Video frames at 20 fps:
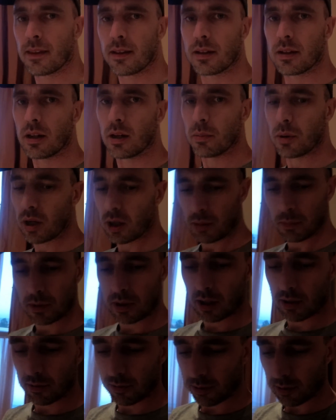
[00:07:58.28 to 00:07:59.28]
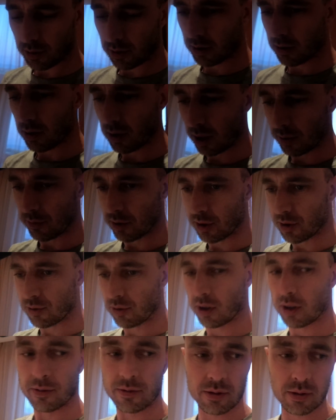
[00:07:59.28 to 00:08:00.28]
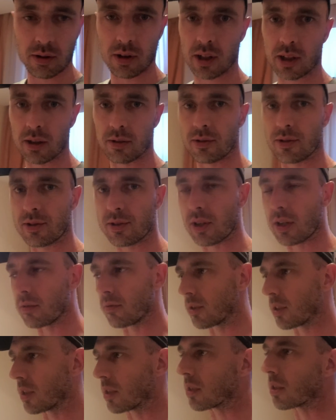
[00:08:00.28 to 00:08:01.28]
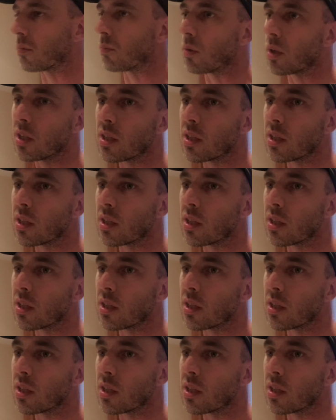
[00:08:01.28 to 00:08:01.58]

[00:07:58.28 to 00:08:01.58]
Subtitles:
might end up having to drive to like a services somewhere.